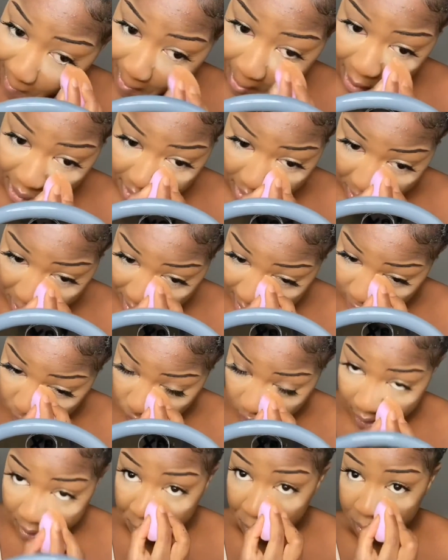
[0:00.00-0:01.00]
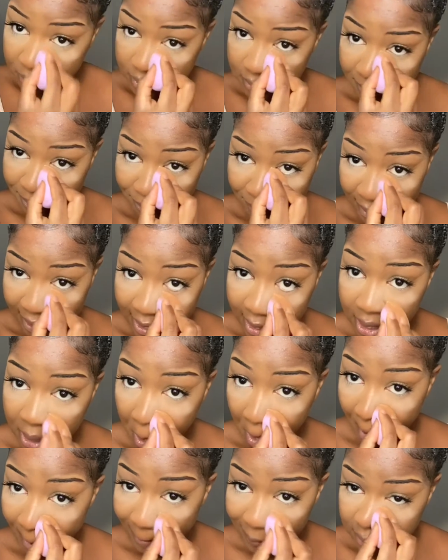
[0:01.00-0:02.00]
Now I try not to bake,
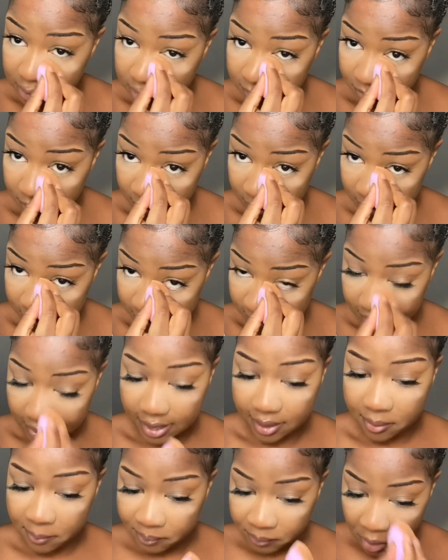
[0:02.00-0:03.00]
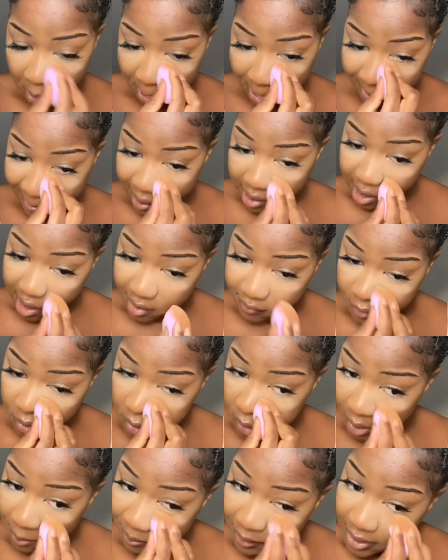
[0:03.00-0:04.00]
just because like I find
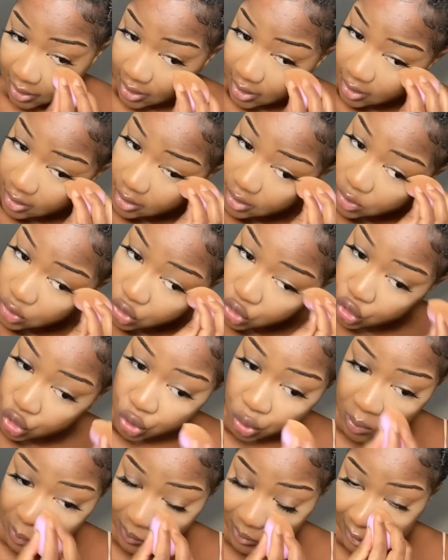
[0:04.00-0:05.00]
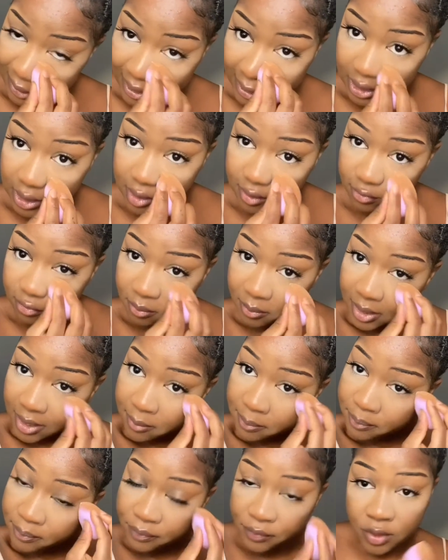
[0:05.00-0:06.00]
that baking is too cakey for me.
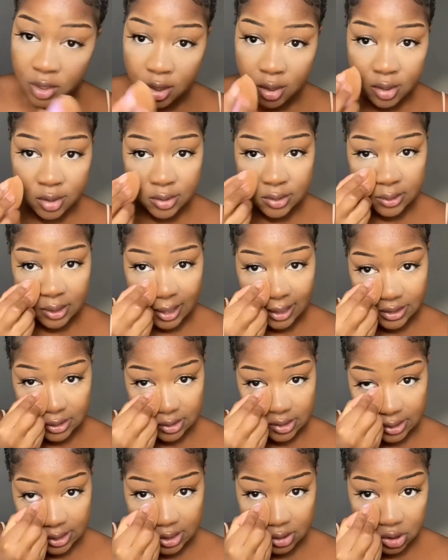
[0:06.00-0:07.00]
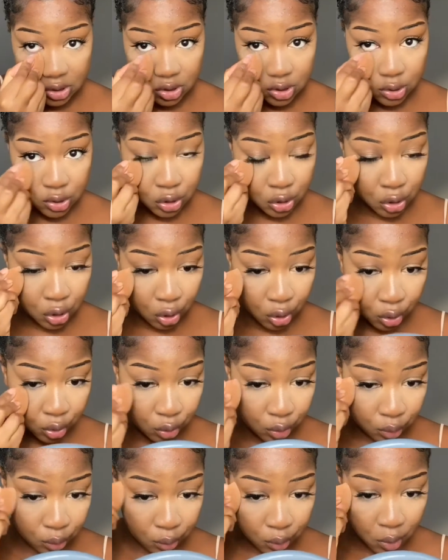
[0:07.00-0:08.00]
So I just literally just
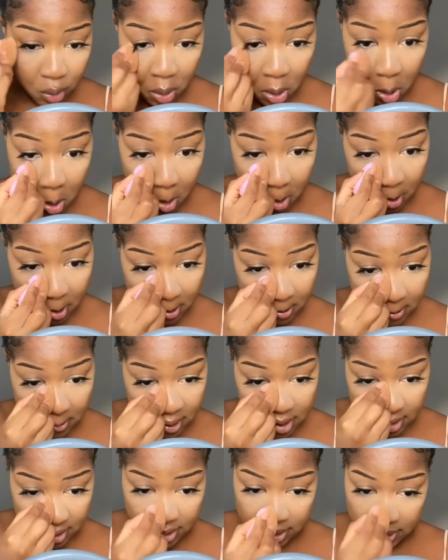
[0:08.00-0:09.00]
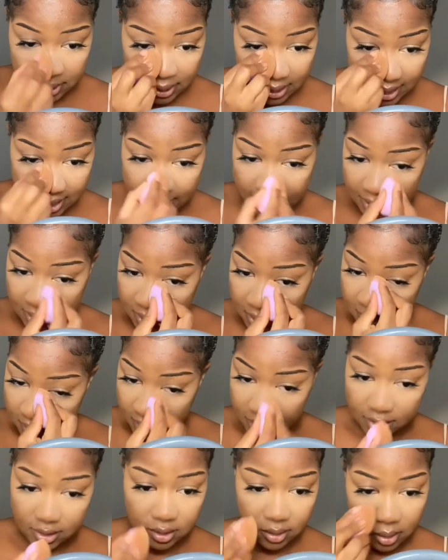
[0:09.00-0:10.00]
go in, and
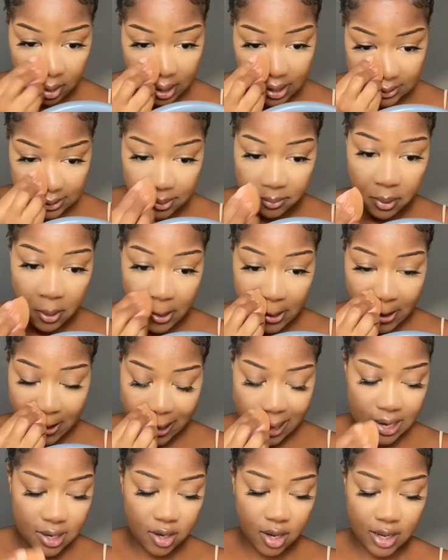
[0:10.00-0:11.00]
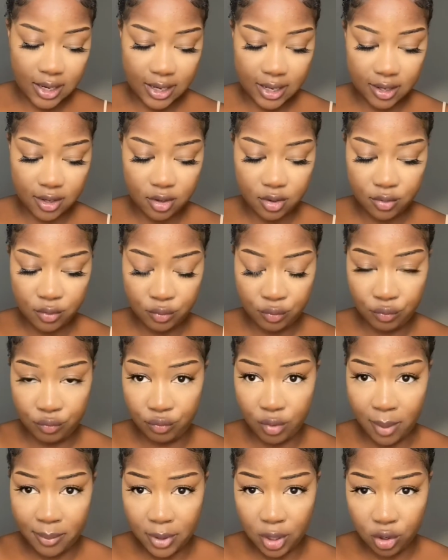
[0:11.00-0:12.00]
then as I'm going in, I like rub
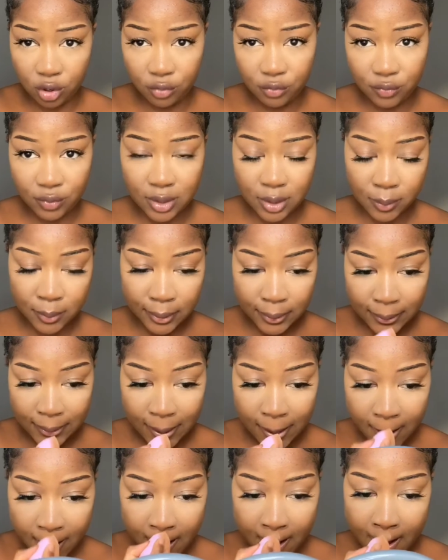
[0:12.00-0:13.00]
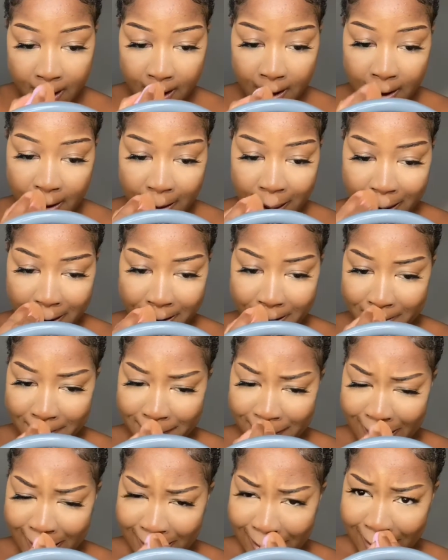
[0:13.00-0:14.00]
it off really quickly, like
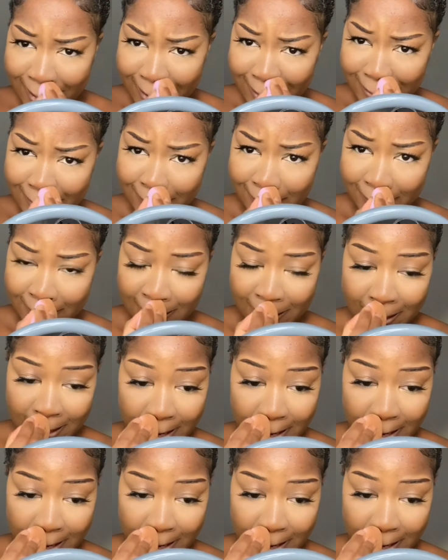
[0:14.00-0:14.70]
blend it in, sorry.